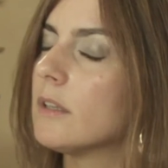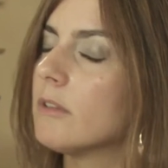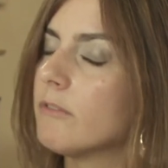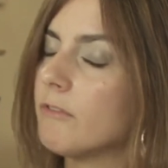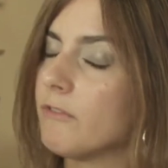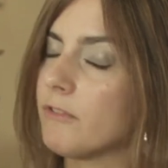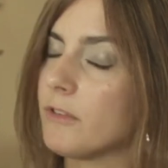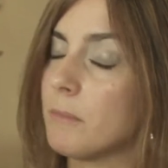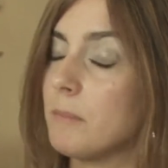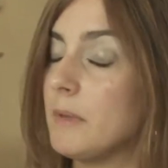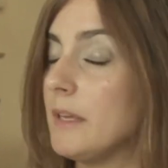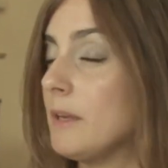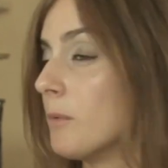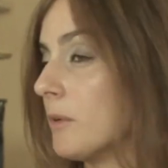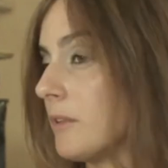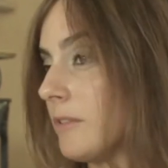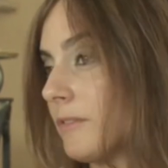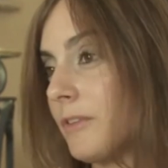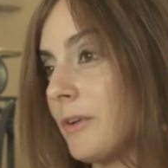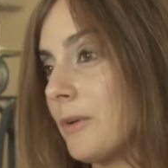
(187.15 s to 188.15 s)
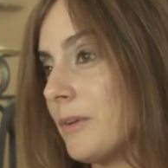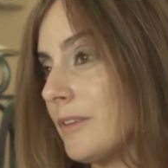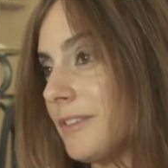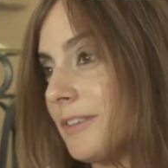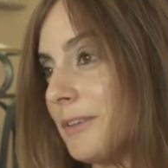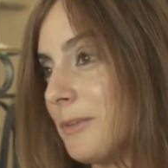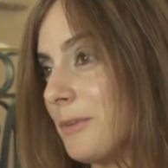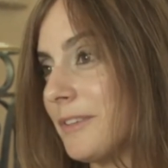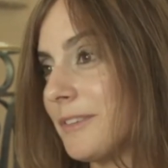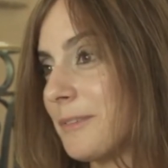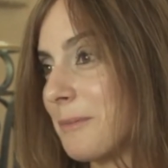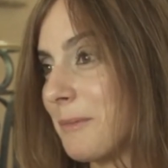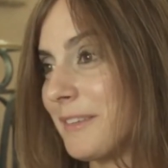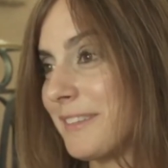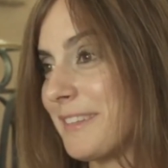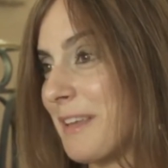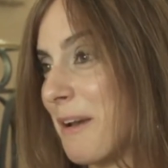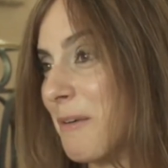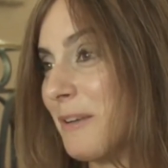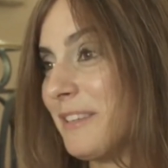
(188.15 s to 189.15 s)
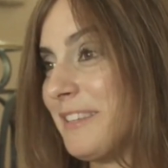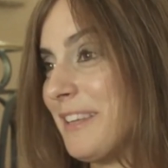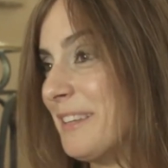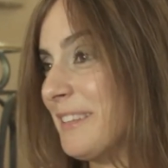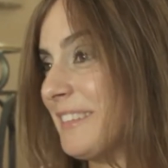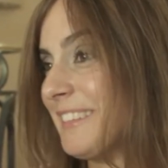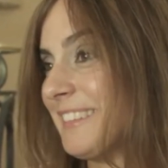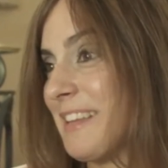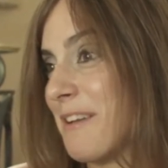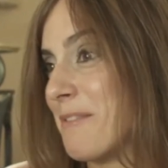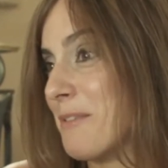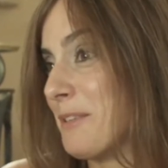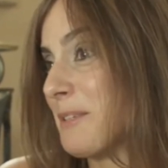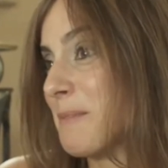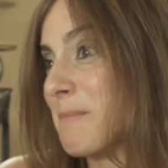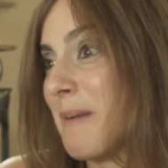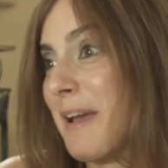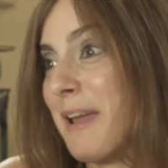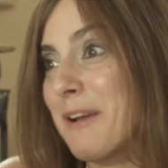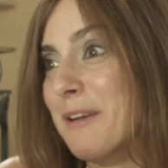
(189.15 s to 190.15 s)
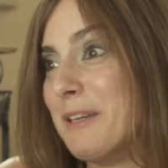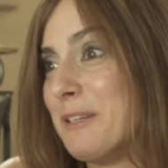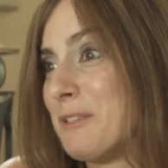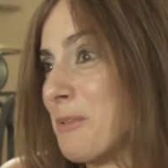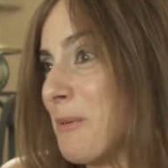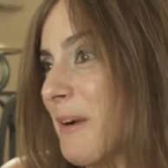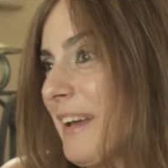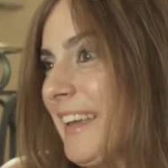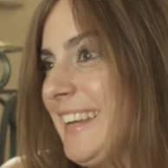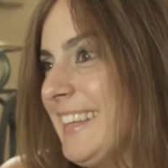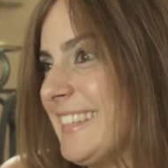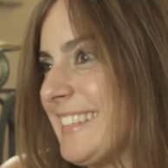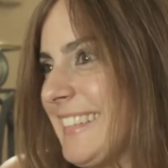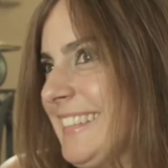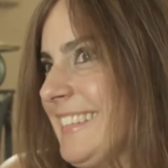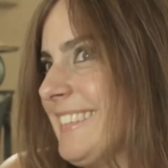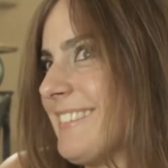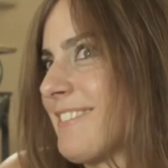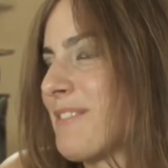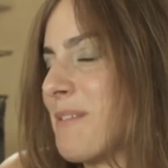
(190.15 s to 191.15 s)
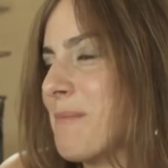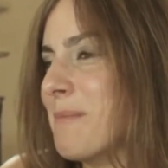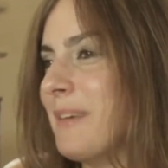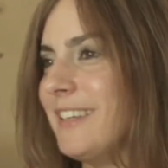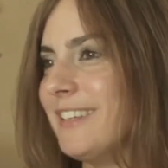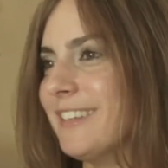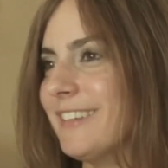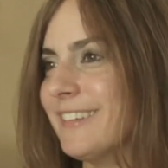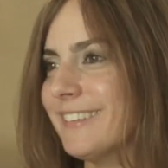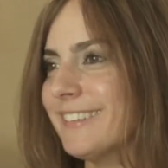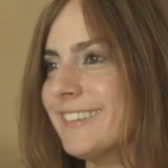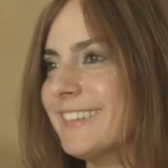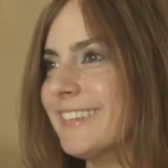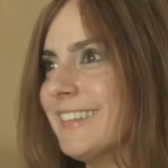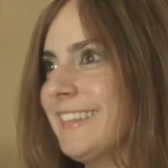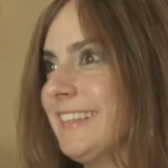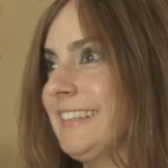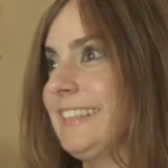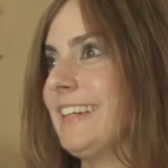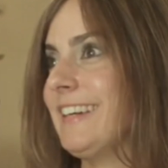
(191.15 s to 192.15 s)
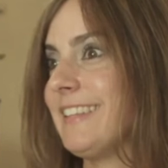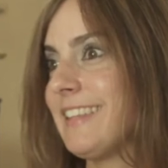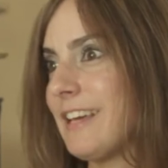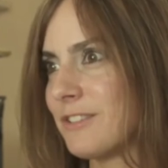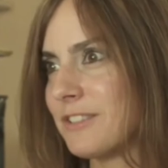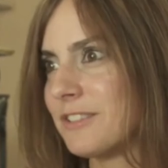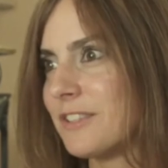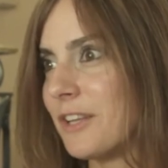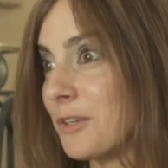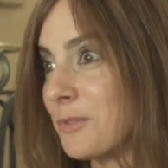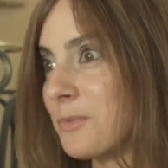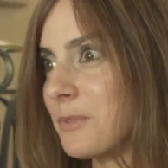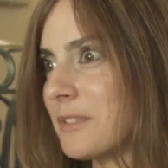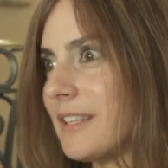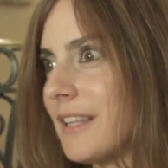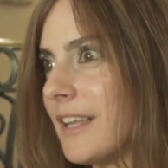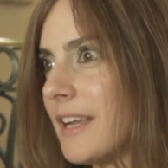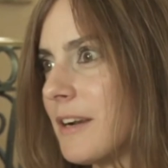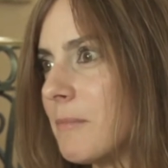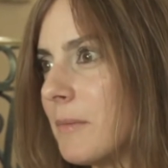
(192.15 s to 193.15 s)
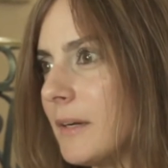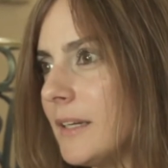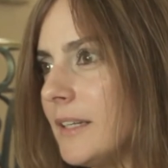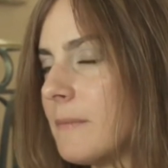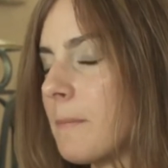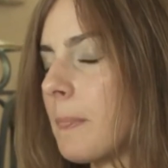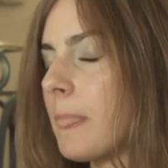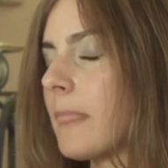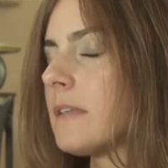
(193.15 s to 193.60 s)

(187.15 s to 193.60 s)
For me, it was very serious because I was in my early 20s, and for me, $1,000 was a lot of money.